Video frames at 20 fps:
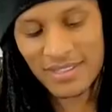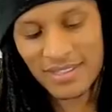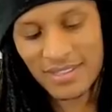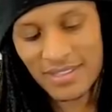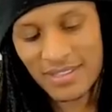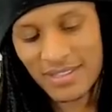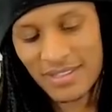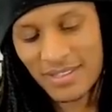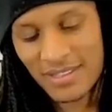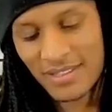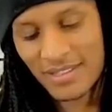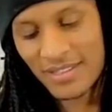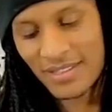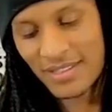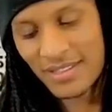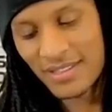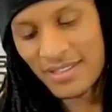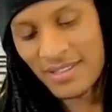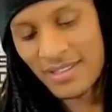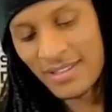
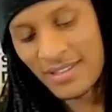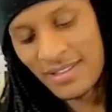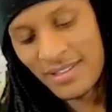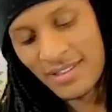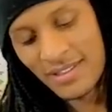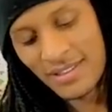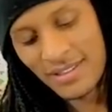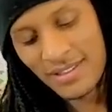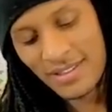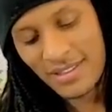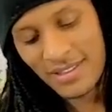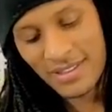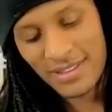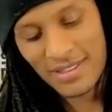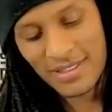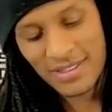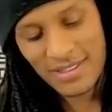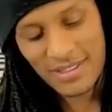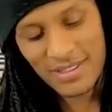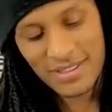
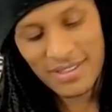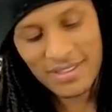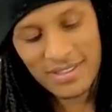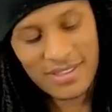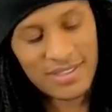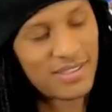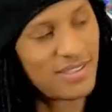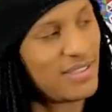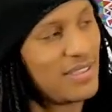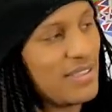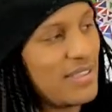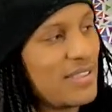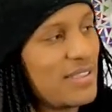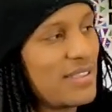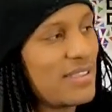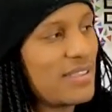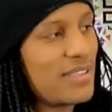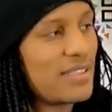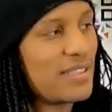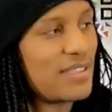
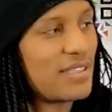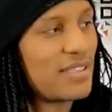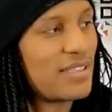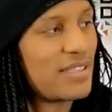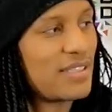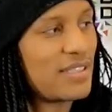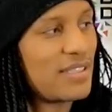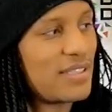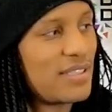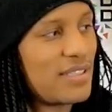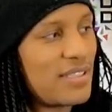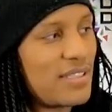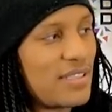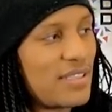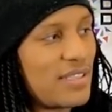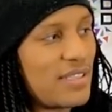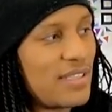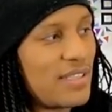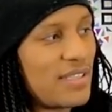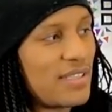
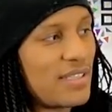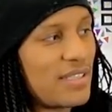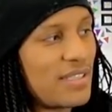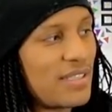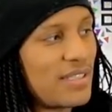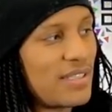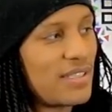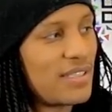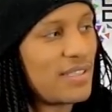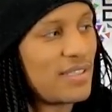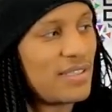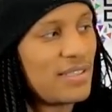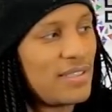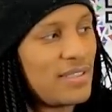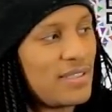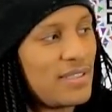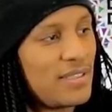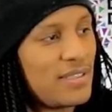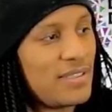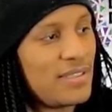
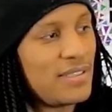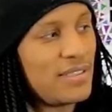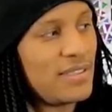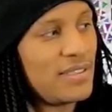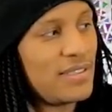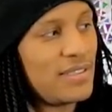(not speaking)